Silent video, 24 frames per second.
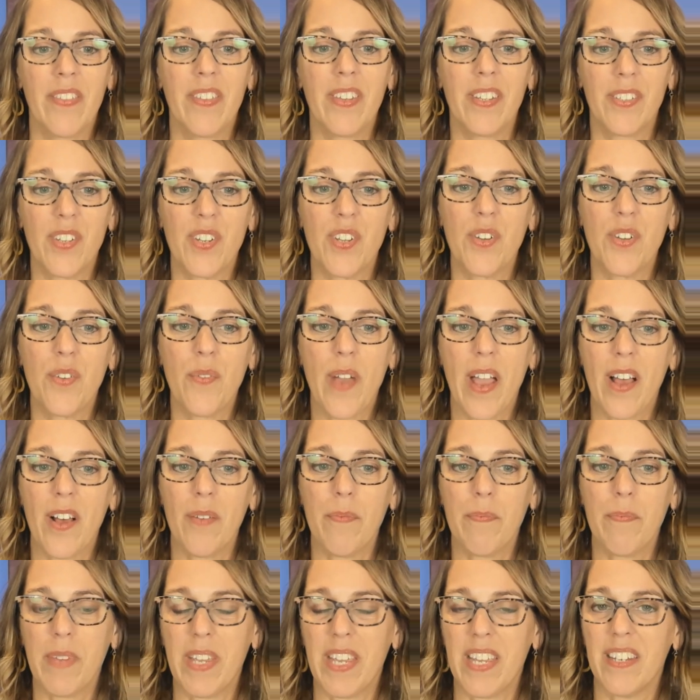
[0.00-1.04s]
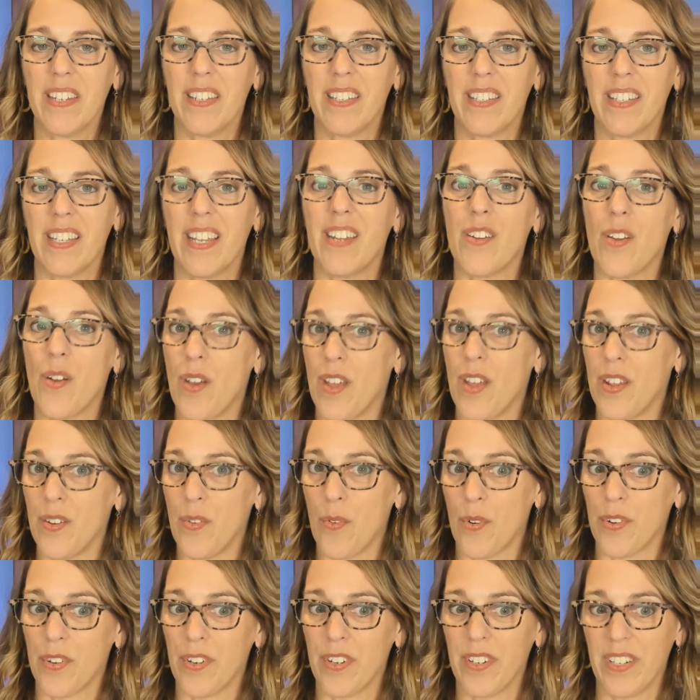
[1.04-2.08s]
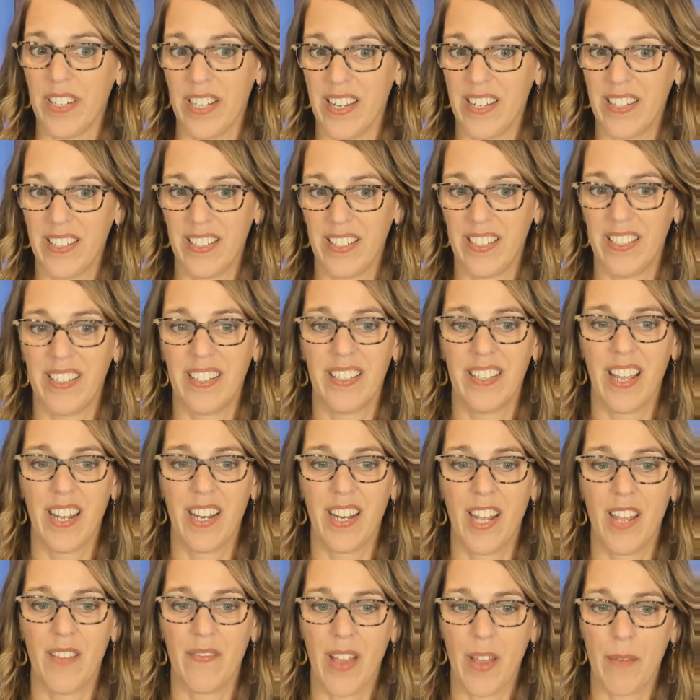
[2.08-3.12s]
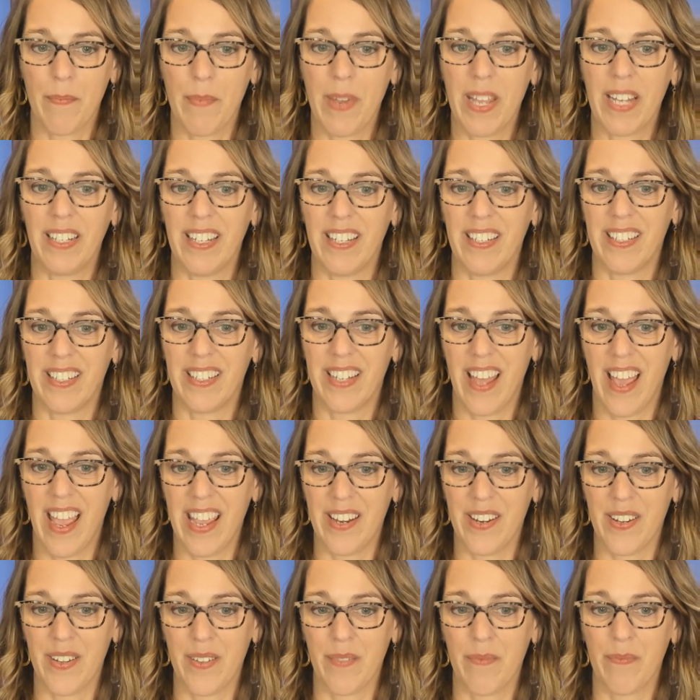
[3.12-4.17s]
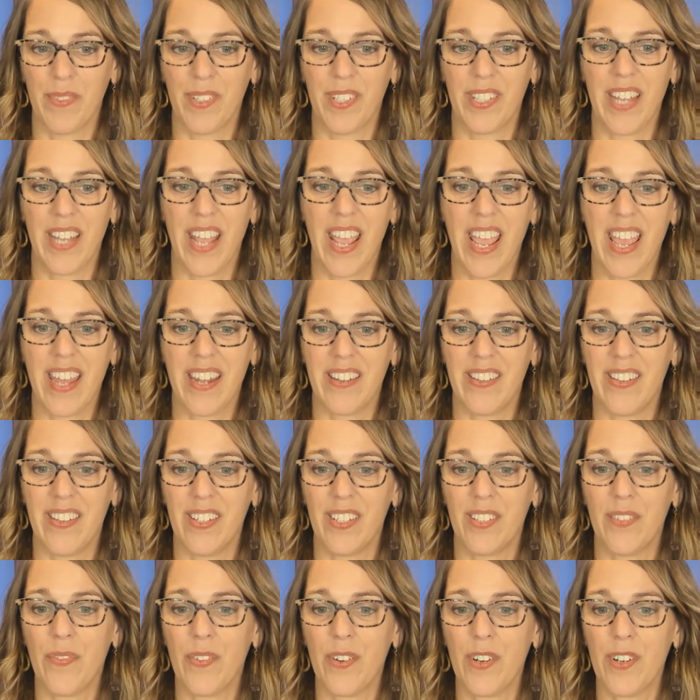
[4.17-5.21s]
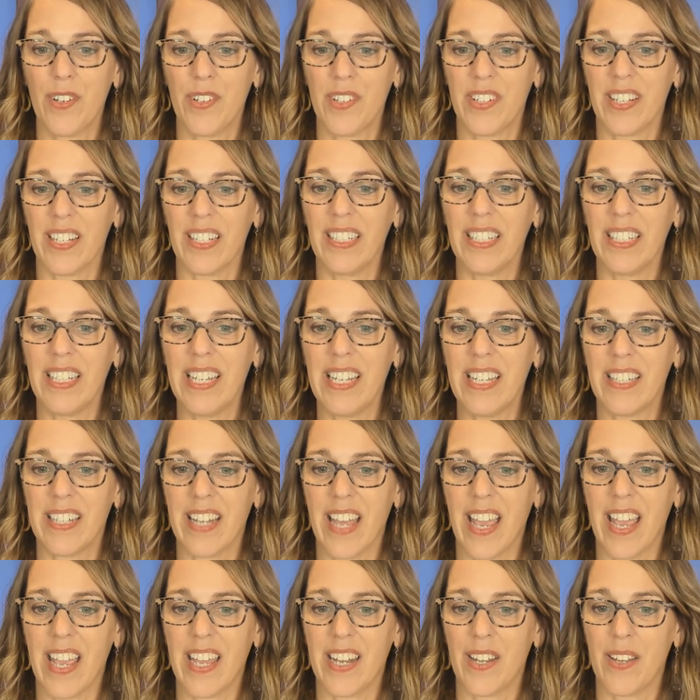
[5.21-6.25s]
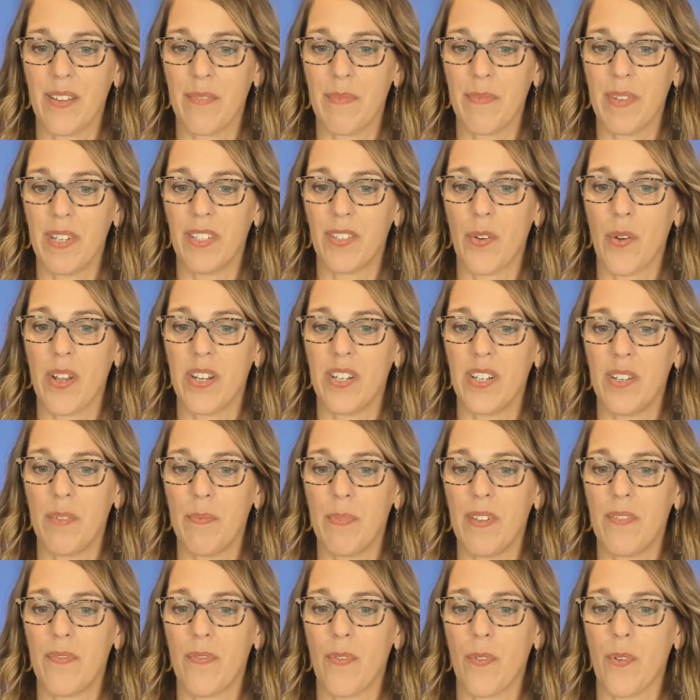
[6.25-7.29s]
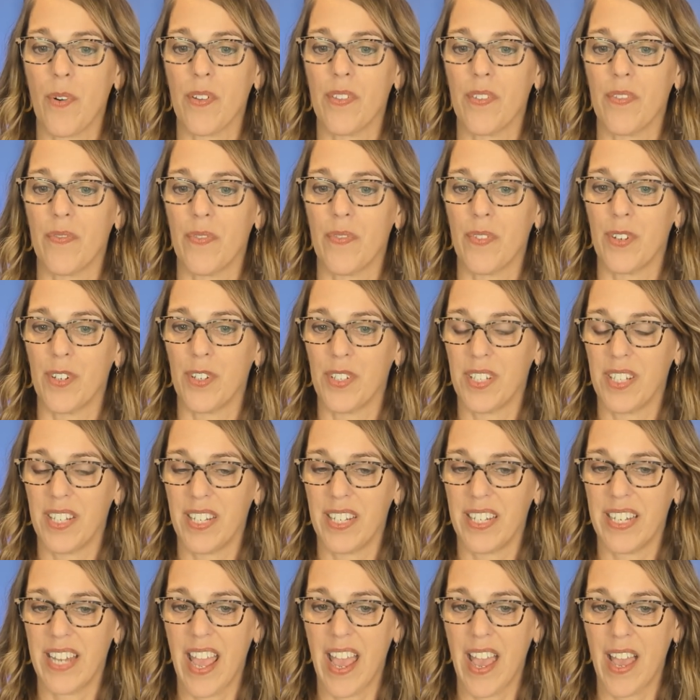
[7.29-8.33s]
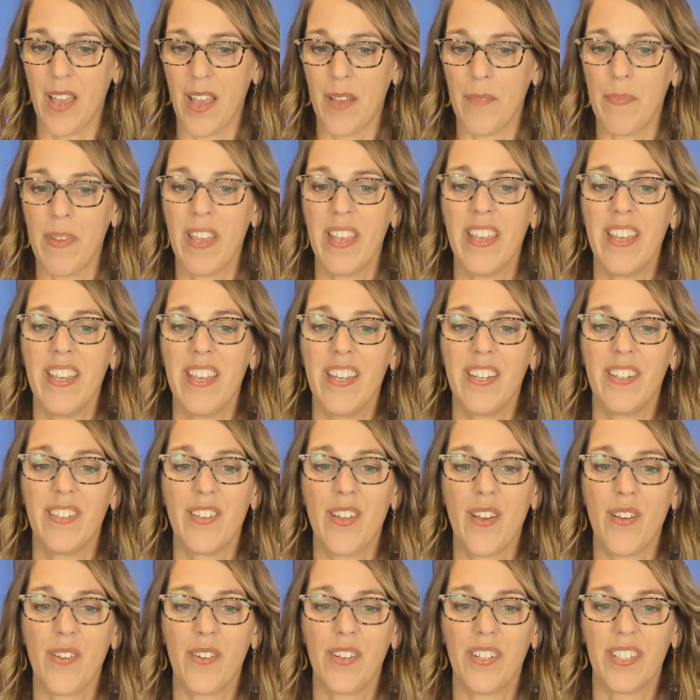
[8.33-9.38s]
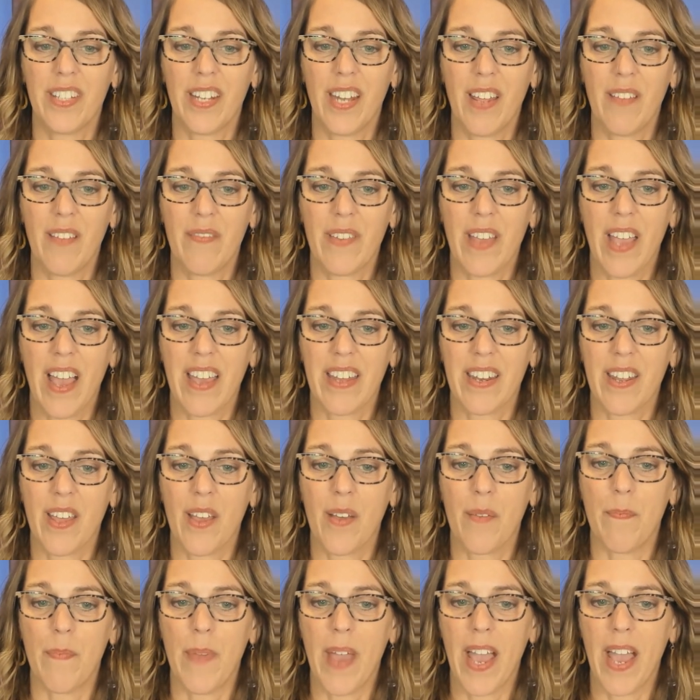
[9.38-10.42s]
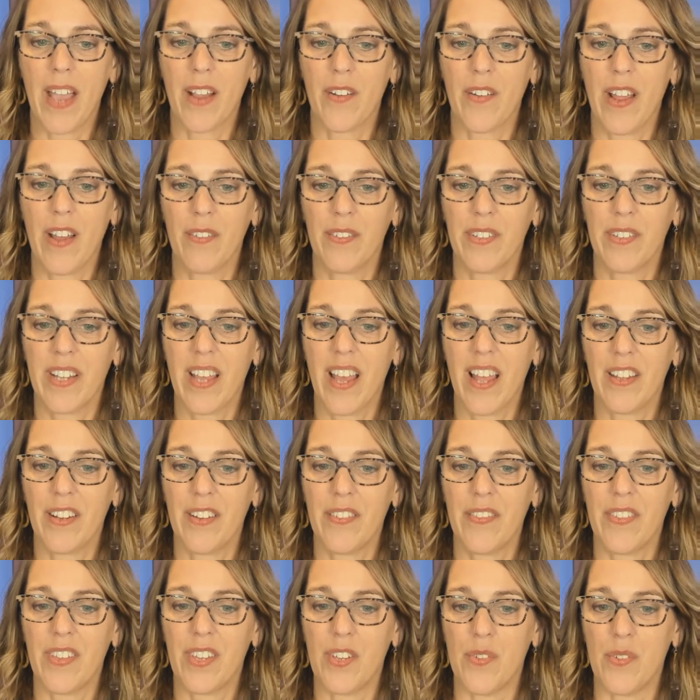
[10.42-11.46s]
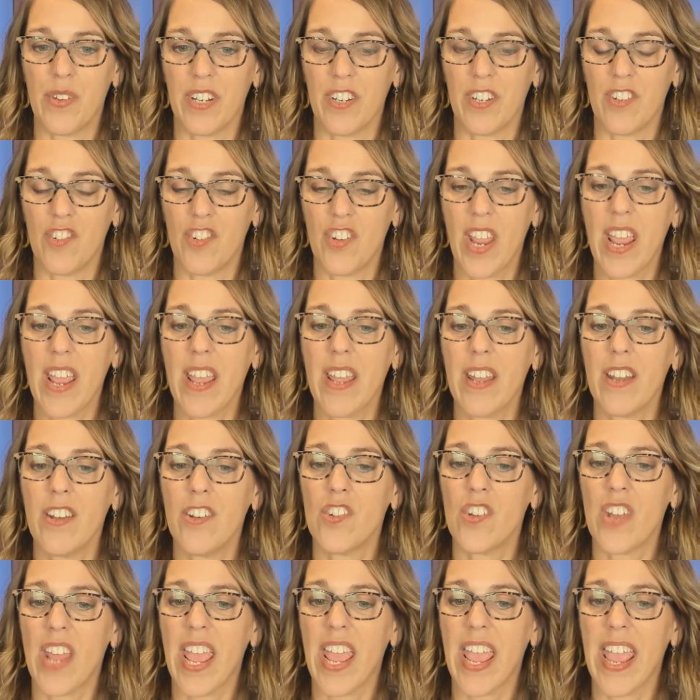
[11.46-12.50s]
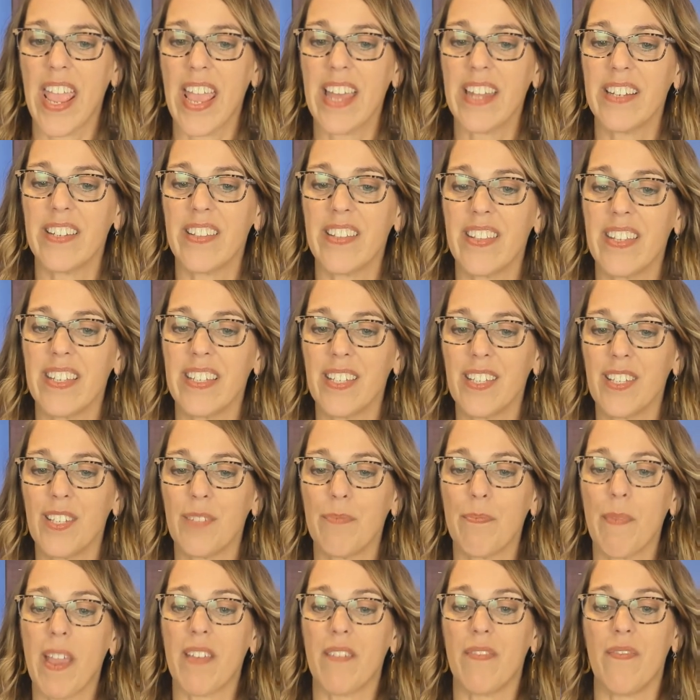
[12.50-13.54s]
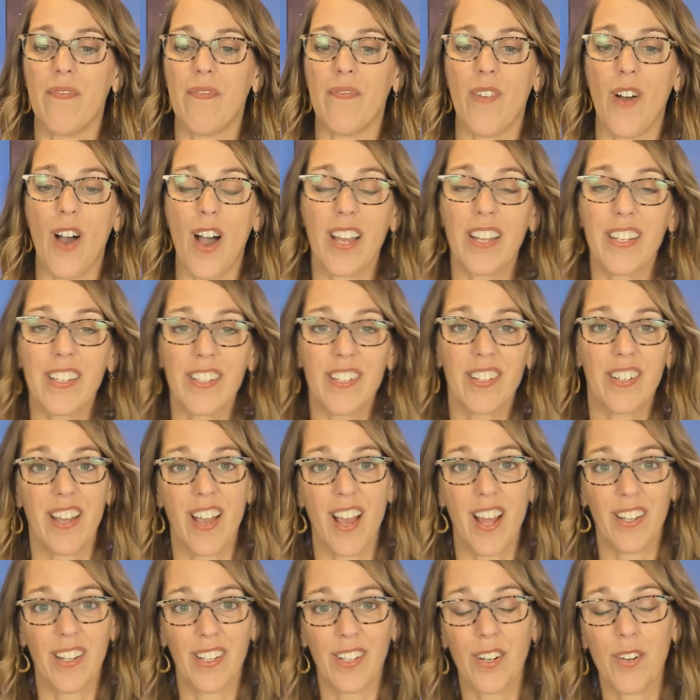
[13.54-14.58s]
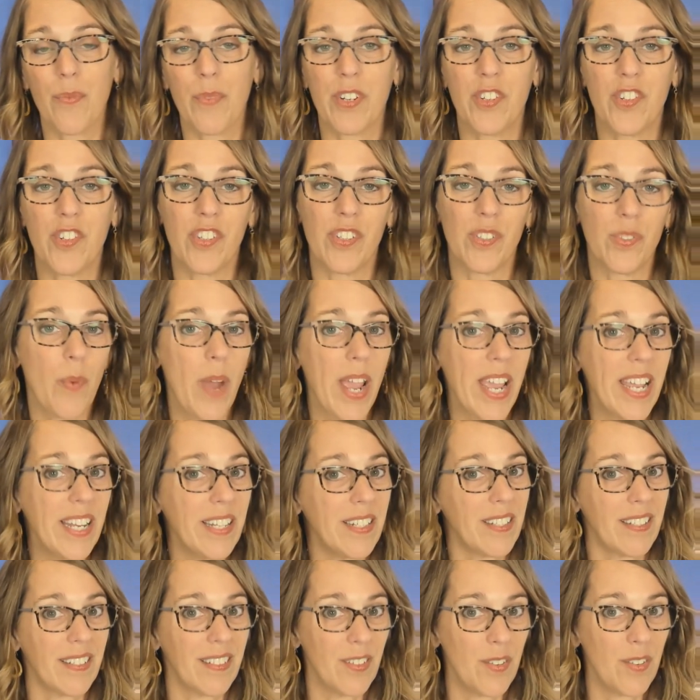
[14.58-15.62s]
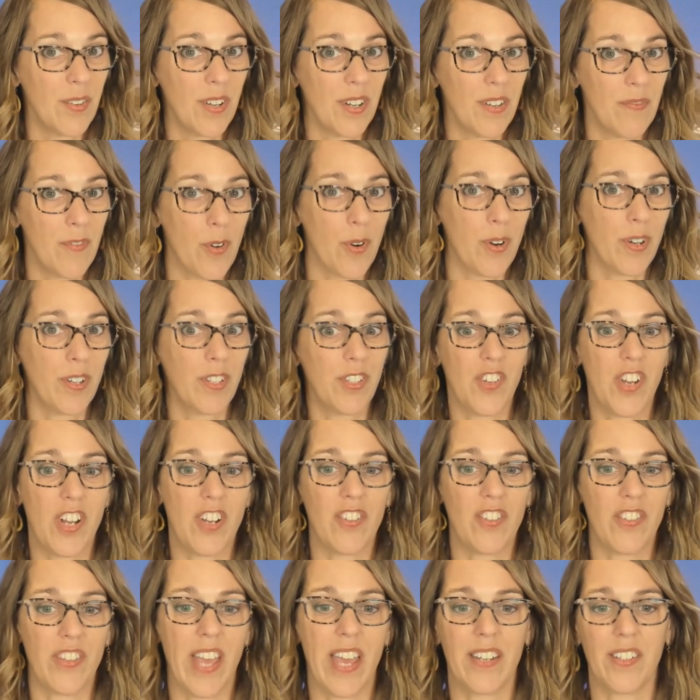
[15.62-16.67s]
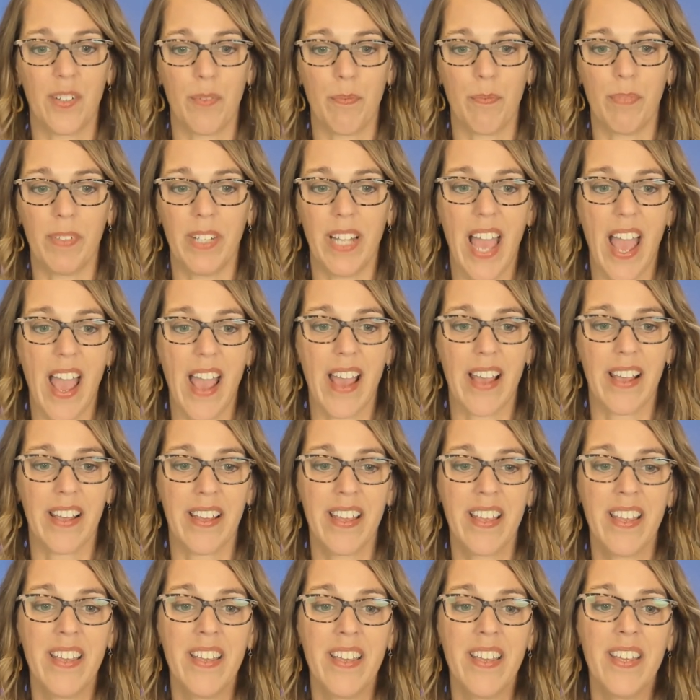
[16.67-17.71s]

This UL means an unordered list, and I've got my list items. And this first list item is going to be for the first tab. Notice that I've got a background color that you can change, and this is my font color, which is white. You of course change that to black.